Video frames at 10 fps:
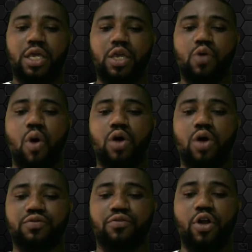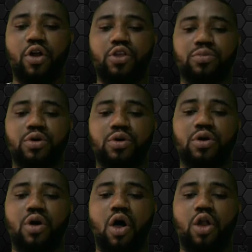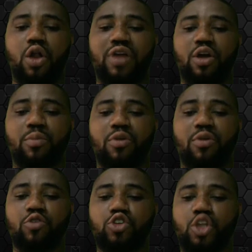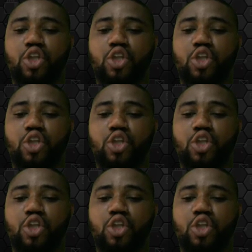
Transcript: equals volume all over number of moles.